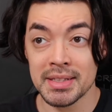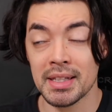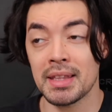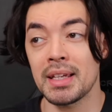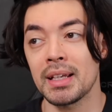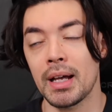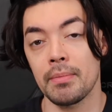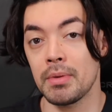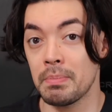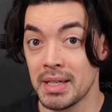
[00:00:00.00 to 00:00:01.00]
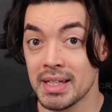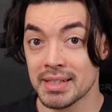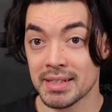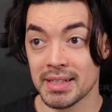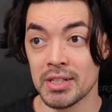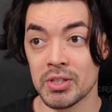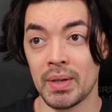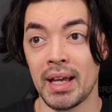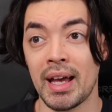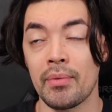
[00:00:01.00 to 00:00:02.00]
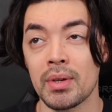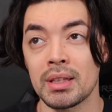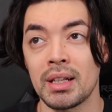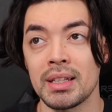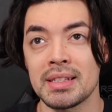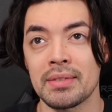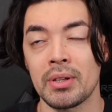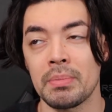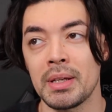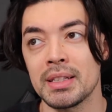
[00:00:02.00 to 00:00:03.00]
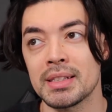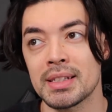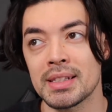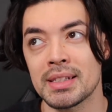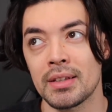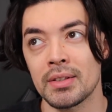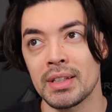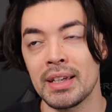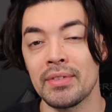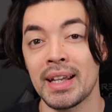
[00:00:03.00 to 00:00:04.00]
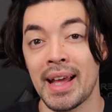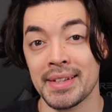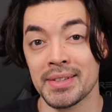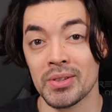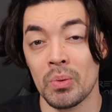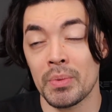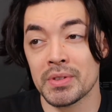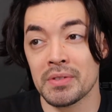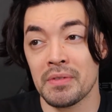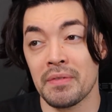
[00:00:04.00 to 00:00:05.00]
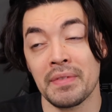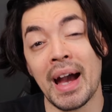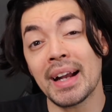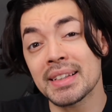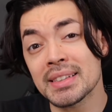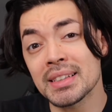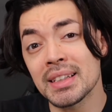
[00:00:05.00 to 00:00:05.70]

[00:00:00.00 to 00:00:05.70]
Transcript: The biggest issue I have with a lot of these different opinions is that they're given as almost fact